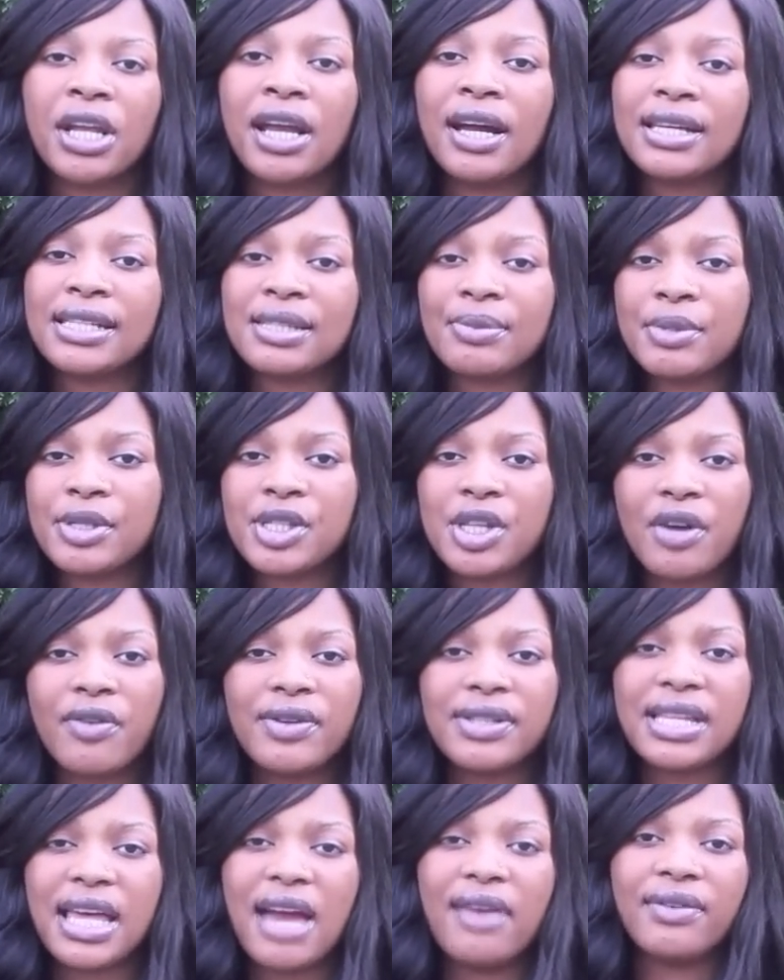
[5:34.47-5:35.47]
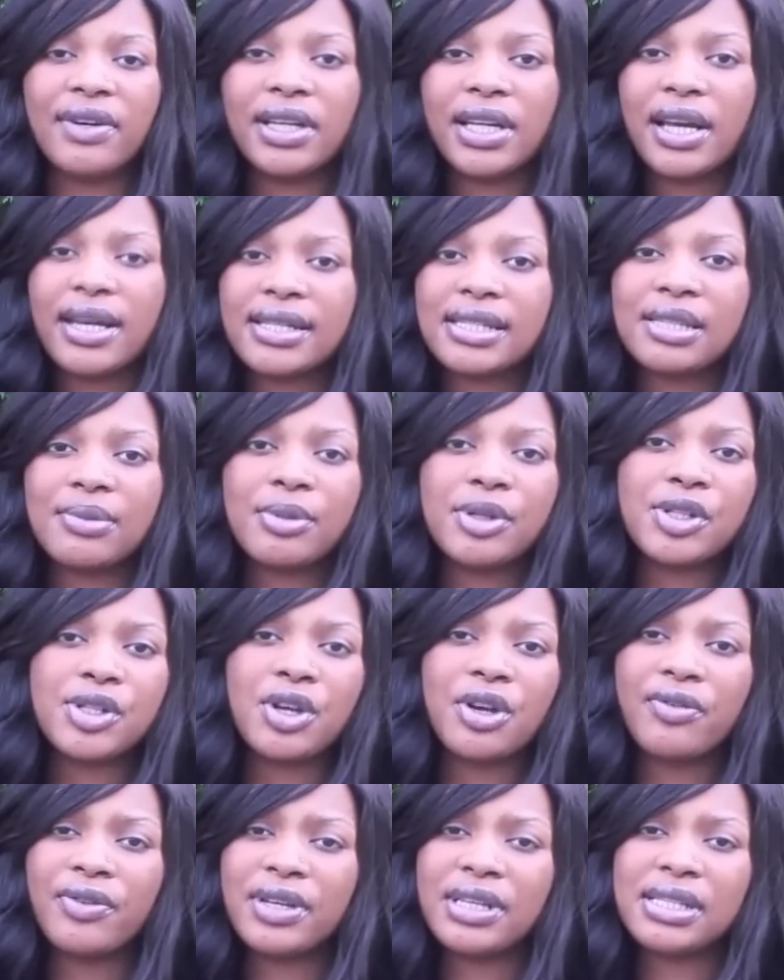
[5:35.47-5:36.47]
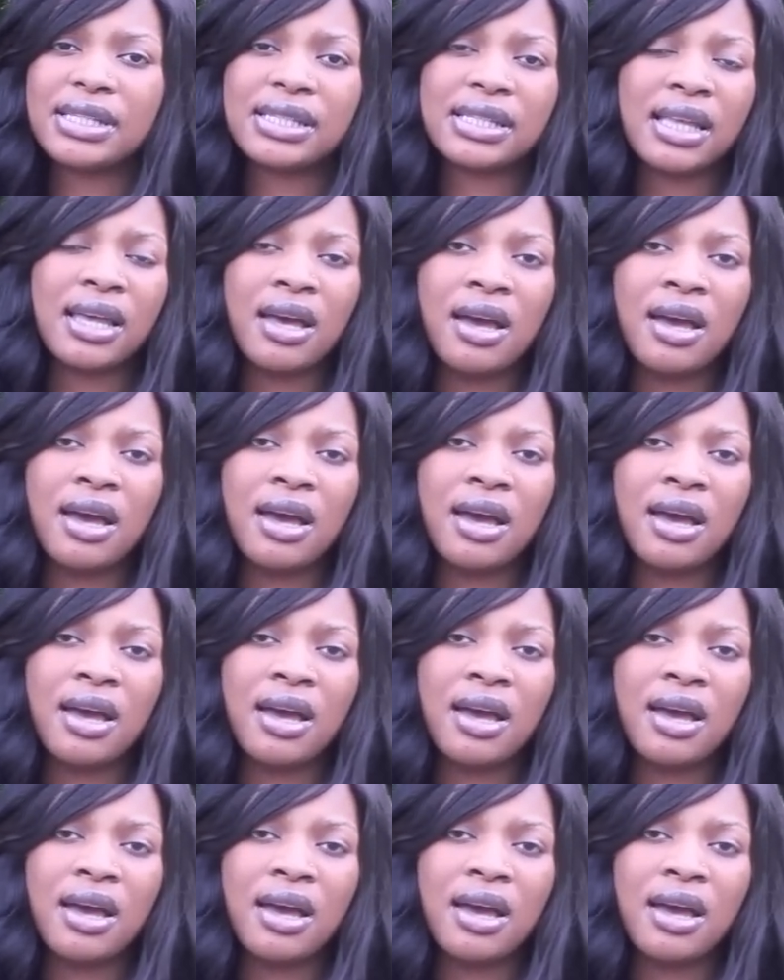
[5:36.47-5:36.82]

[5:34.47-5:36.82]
Customer service. They have good customer service.